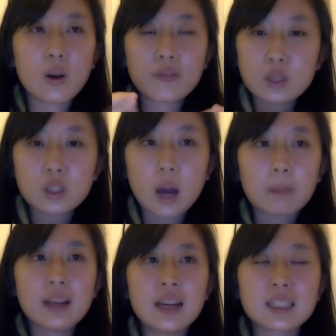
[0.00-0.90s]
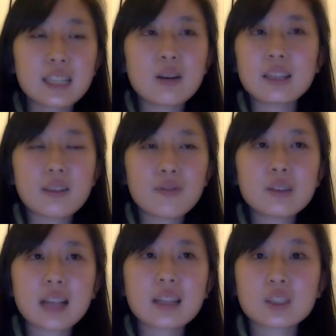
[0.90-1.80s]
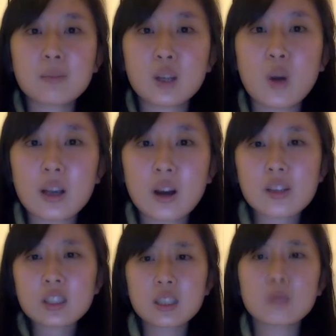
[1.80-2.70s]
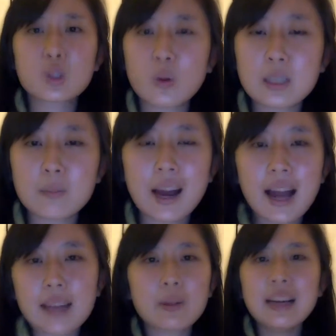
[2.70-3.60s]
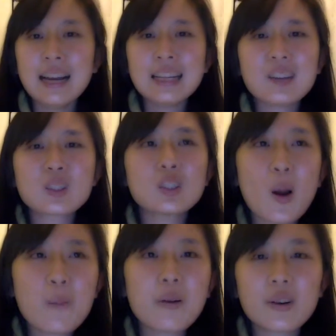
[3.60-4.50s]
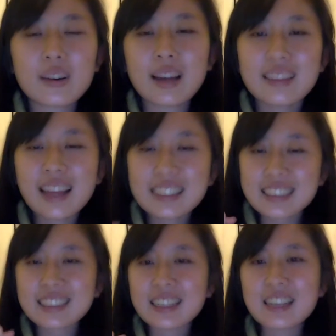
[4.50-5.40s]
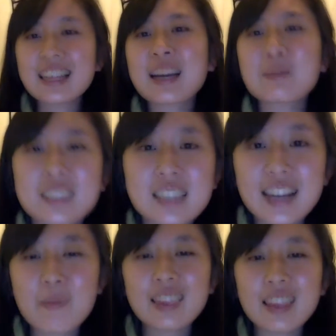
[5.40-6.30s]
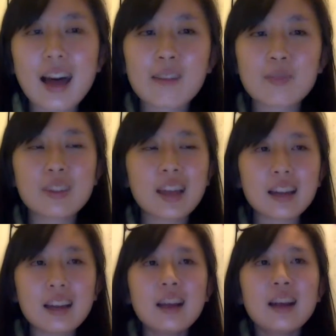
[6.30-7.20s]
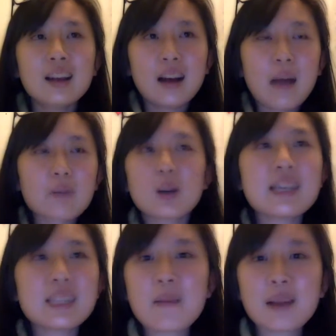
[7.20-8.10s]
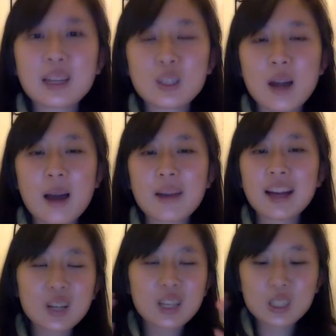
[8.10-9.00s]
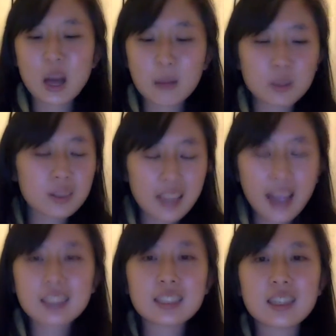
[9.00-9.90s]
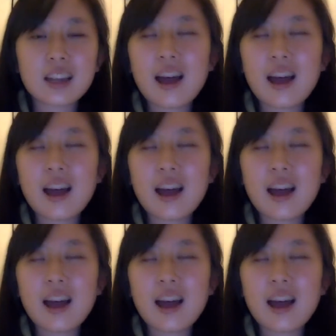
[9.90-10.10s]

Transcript: foot stop, but still it feels like there's something going on. There's still stories behind, but there's no more, and it's like I'm sick, I'm in love with that. I'm crazy about that drama. I couldn't stop. So that's